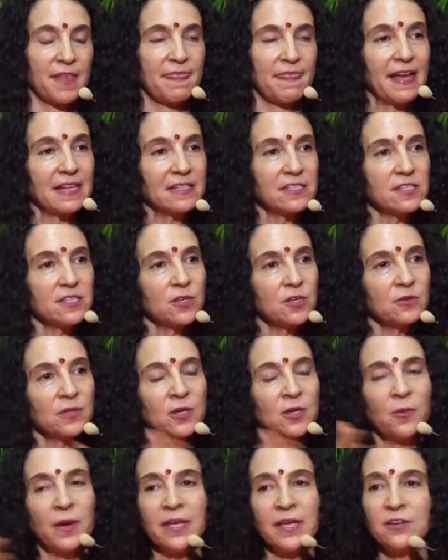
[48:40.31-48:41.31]
That's the
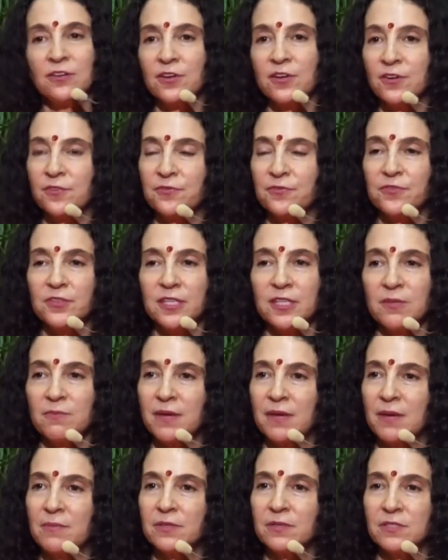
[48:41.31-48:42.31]
only way you're going to fully
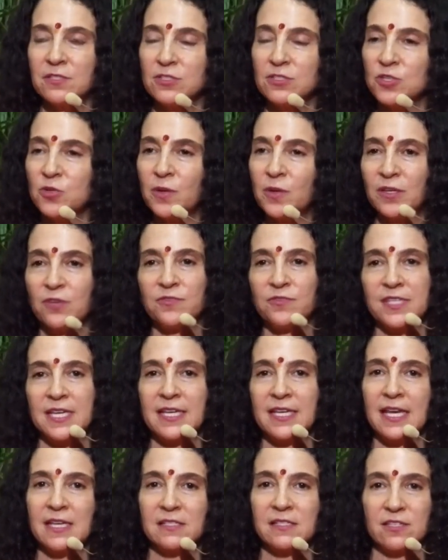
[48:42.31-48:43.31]
be able to do what you've
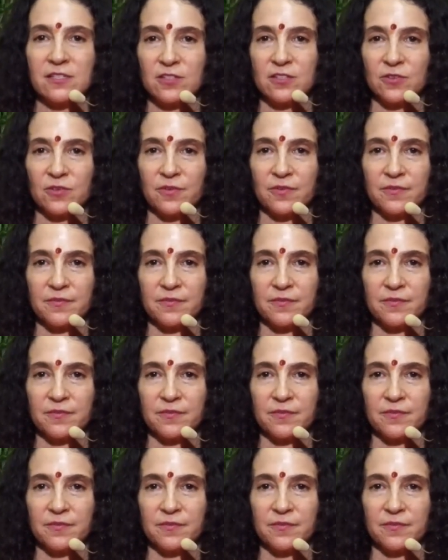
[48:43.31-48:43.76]
said yes to.